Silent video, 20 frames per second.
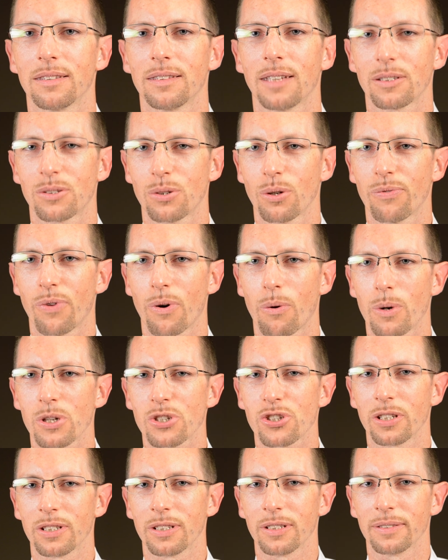Thank you for
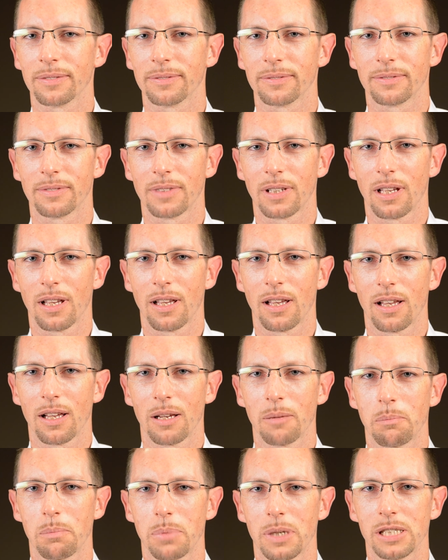watching.
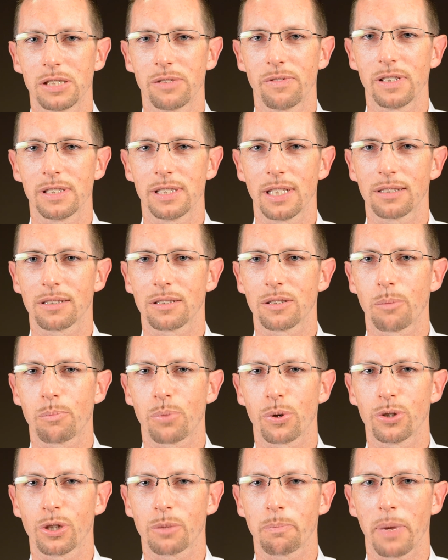Please visit the
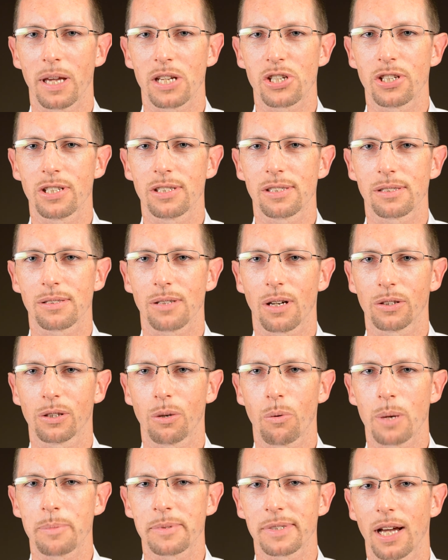product pages on
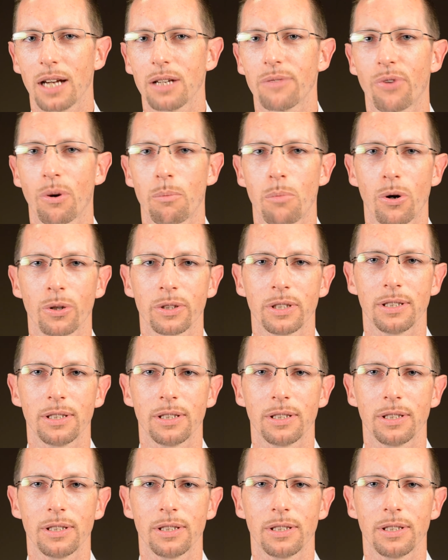the website for more